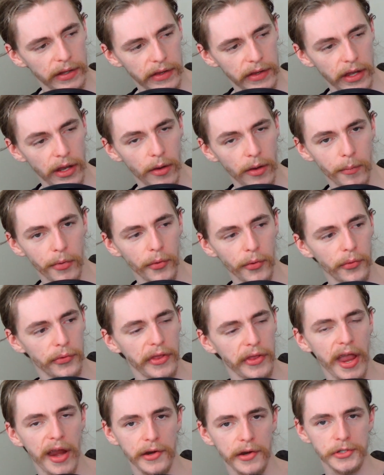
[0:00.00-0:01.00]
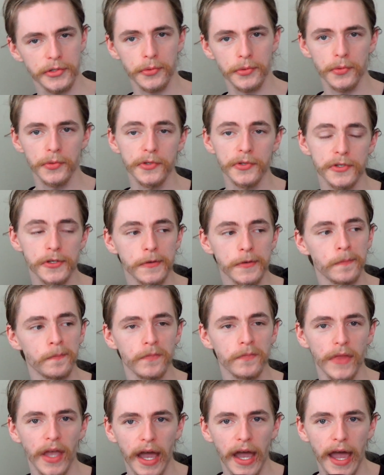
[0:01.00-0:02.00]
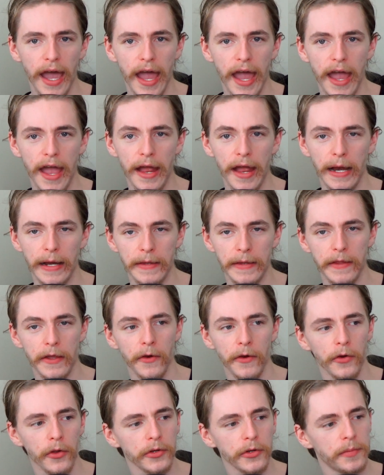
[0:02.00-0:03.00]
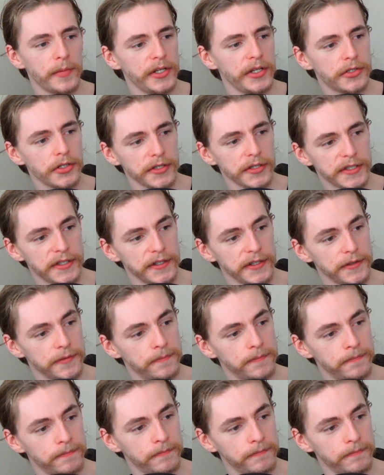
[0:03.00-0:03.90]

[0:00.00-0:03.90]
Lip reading: They are both assholes, and they are not to be trusted.